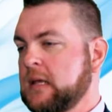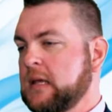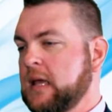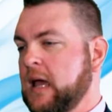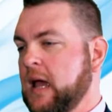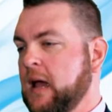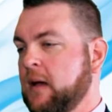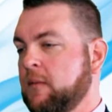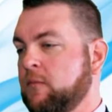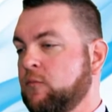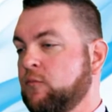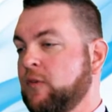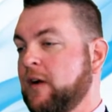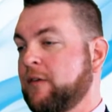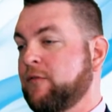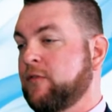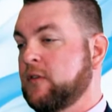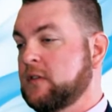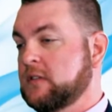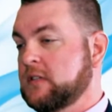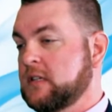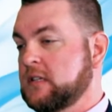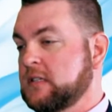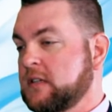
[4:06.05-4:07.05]
Um,
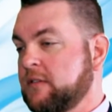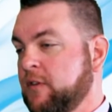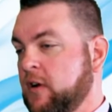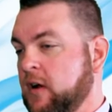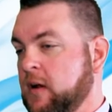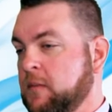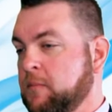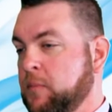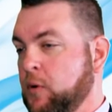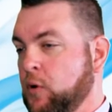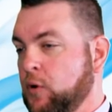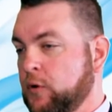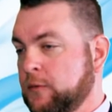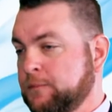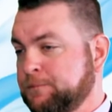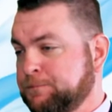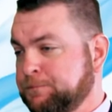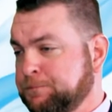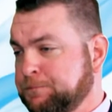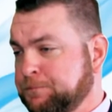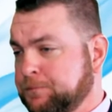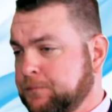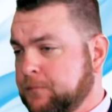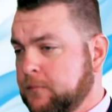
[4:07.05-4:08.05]
references are very
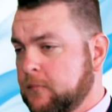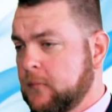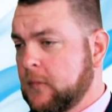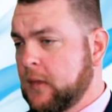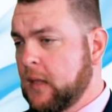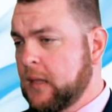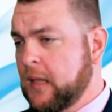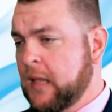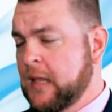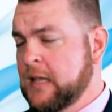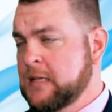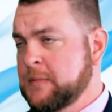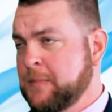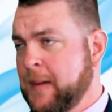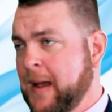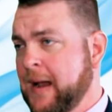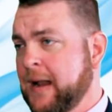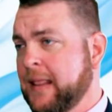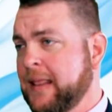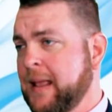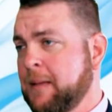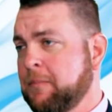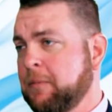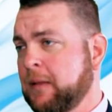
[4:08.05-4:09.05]
important as part
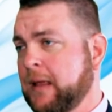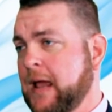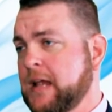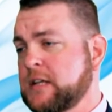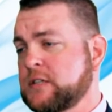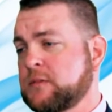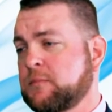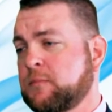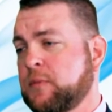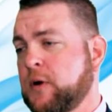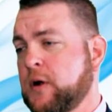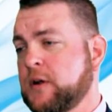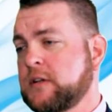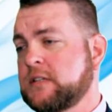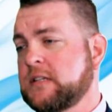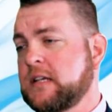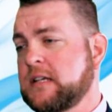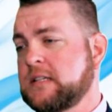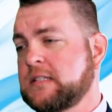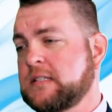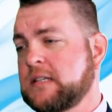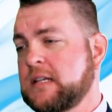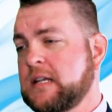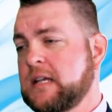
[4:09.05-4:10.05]
of the application
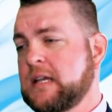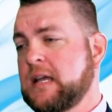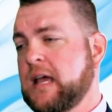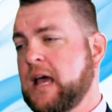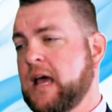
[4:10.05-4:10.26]
process.